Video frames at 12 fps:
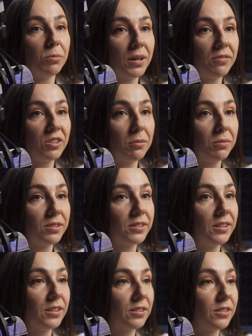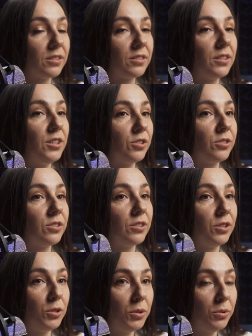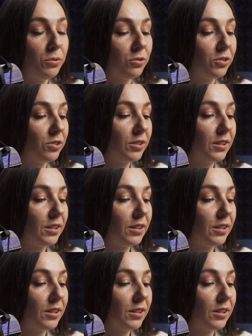wavetable synthesis is used,